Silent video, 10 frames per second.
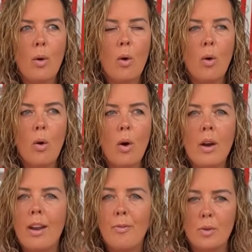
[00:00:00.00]
or
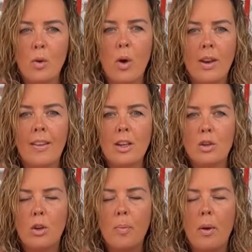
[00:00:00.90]
if we're not on
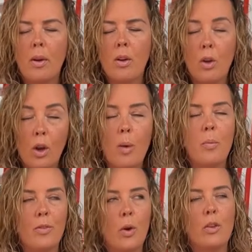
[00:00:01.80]
electric hookup
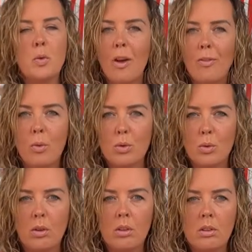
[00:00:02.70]
we've got the 12 volt solar.